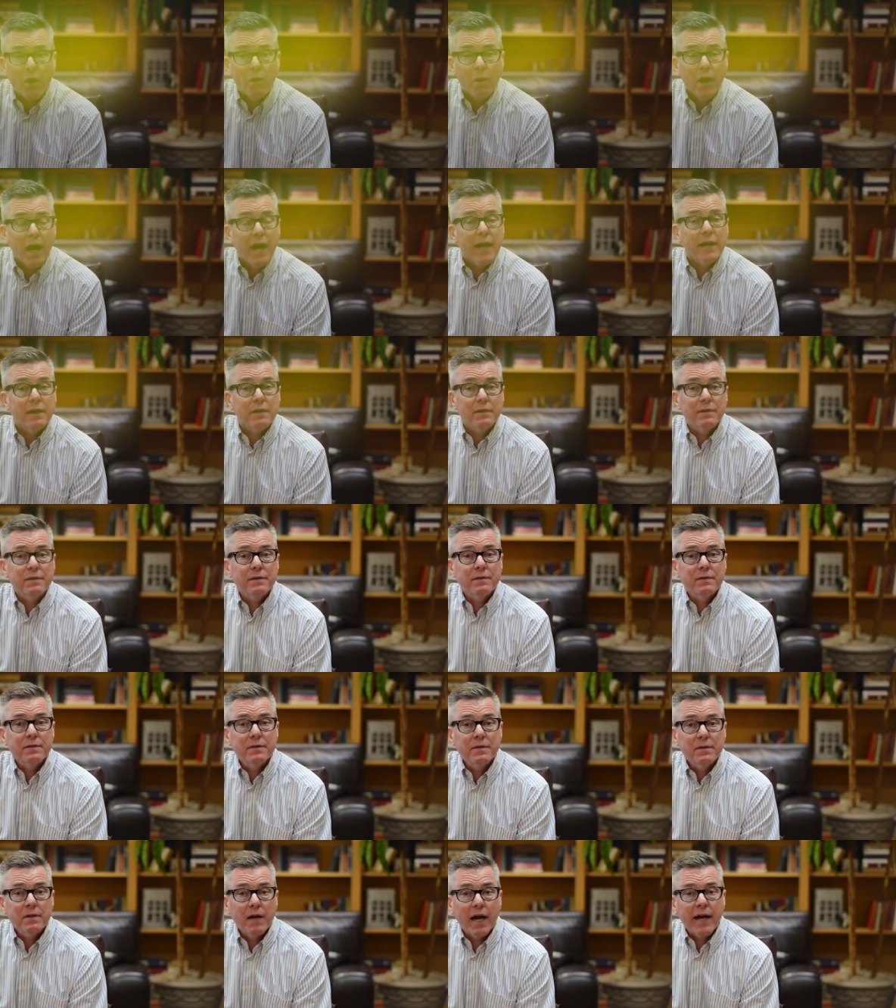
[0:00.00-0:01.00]
all right.
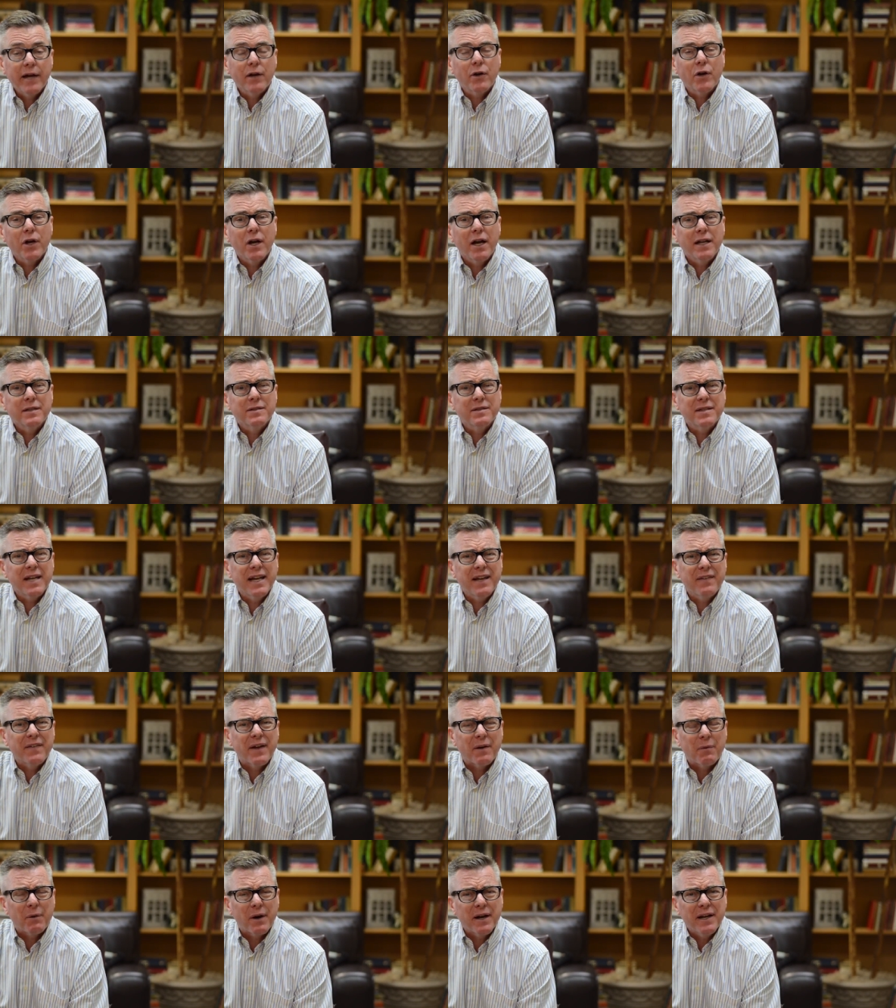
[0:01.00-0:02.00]
I hear God saying
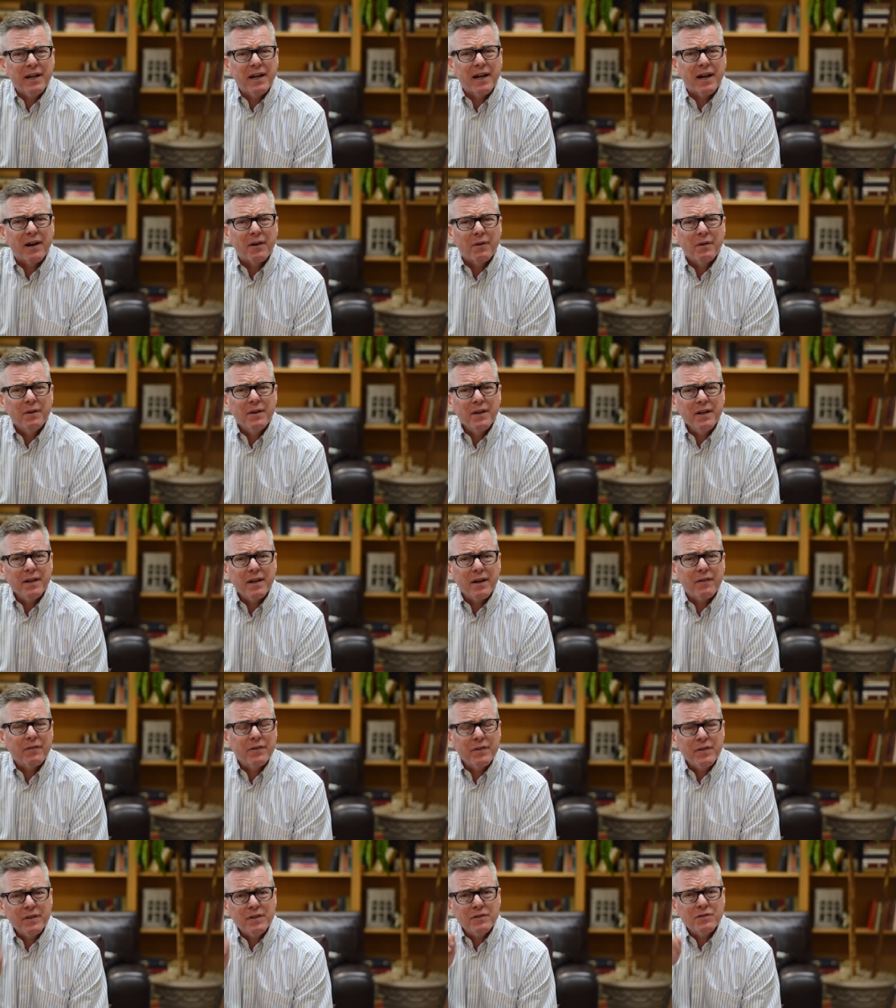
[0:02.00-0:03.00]
that right now.
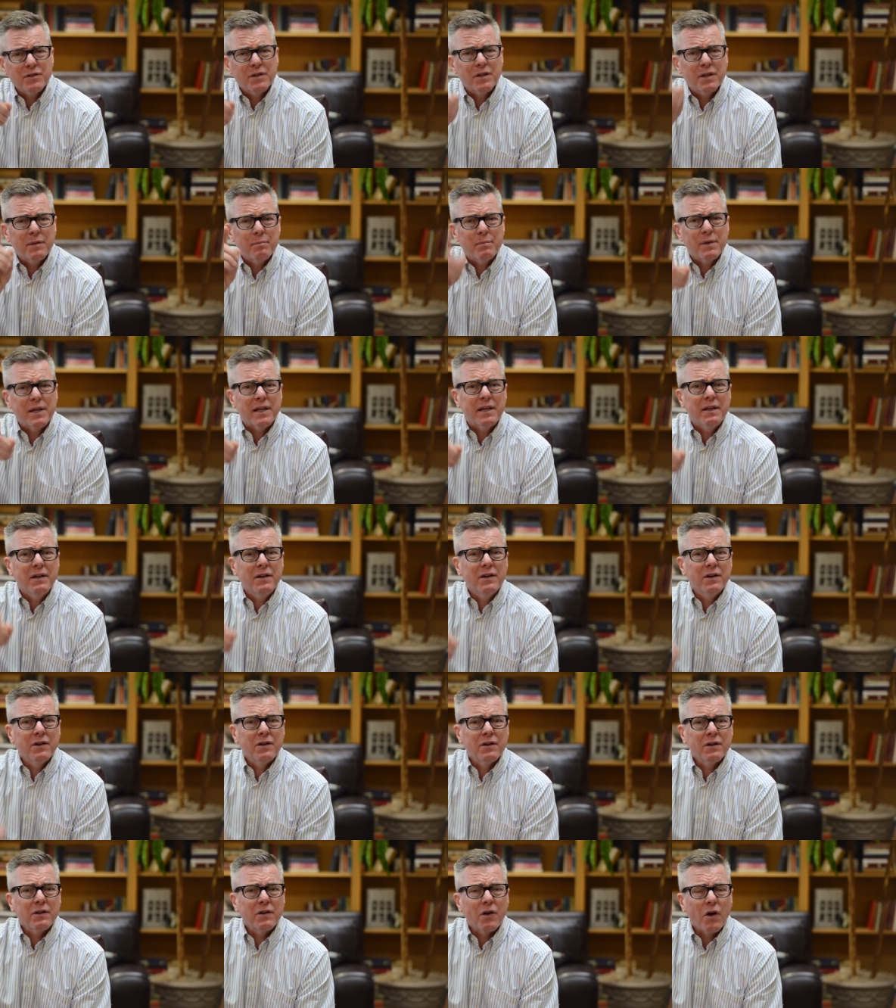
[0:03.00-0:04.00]
Everything's going to be
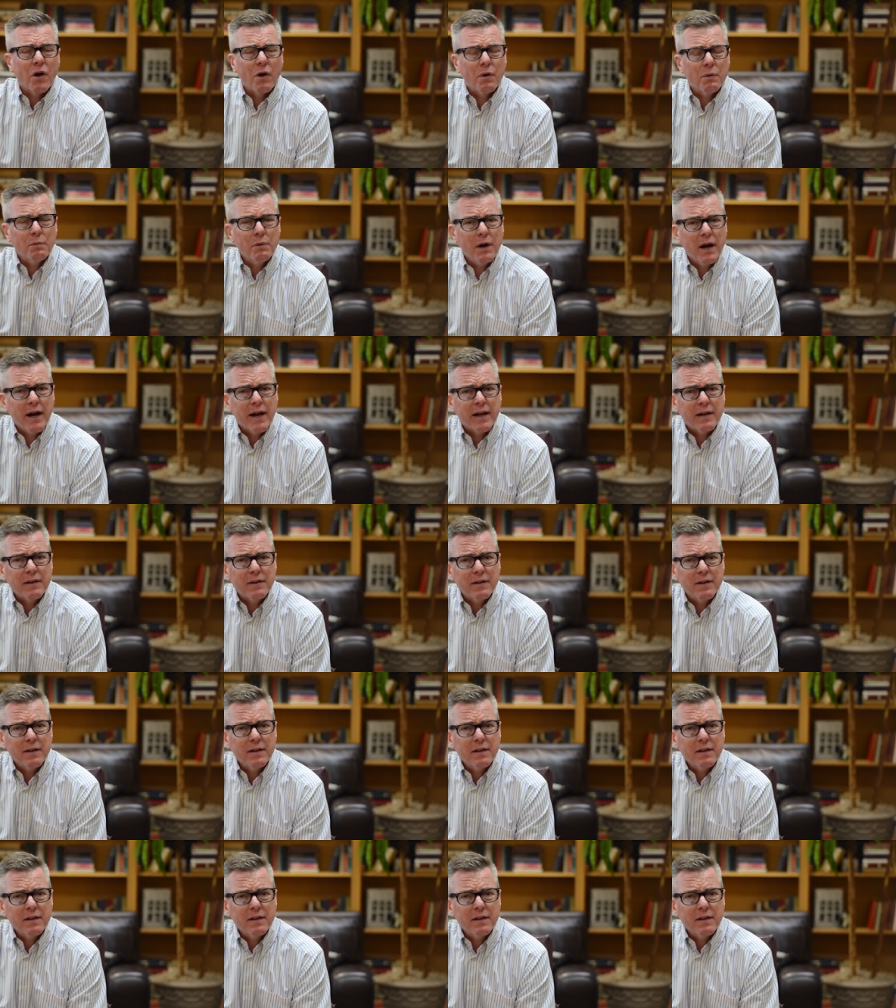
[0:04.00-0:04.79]
all right.